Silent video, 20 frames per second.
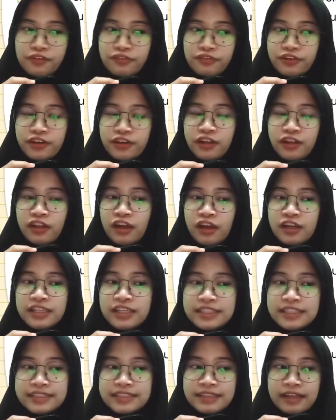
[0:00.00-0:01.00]
For the long
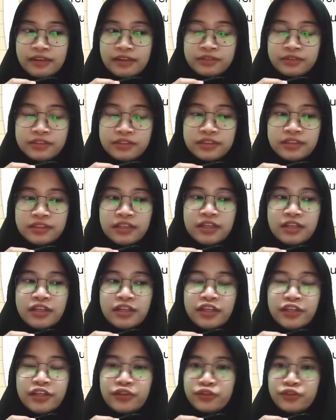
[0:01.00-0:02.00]
E sound,
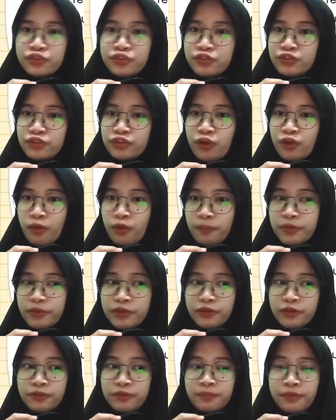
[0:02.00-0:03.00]
you should open
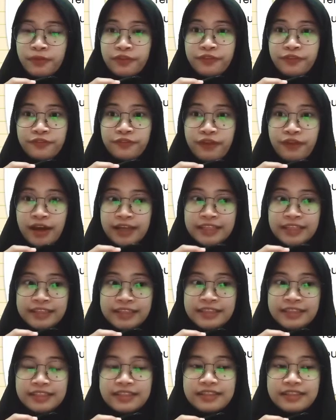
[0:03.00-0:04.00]
your mouth wide
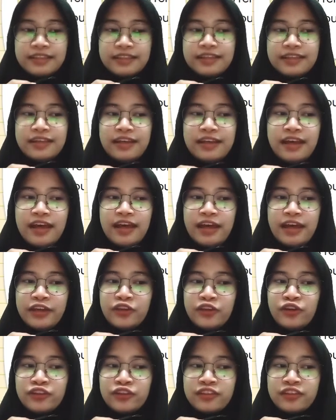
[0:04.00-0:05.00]
and
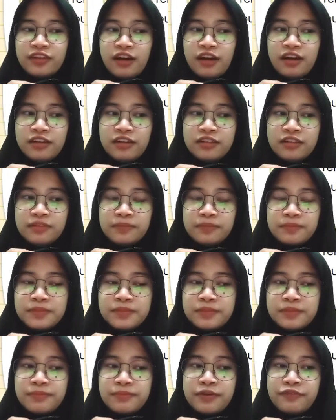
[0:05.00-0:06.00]
your tongue
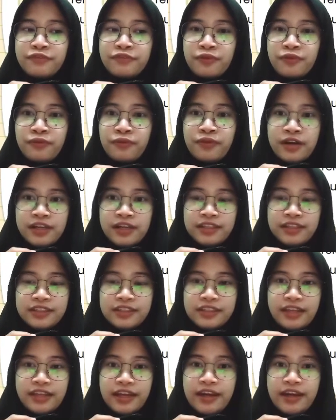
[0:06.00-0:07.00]
must be forward
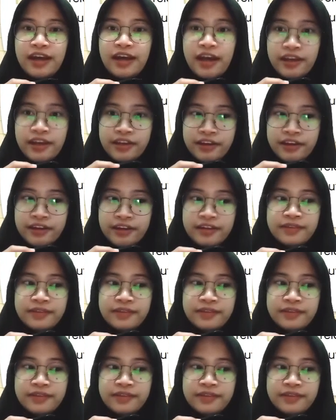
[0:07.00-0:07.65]
and higher.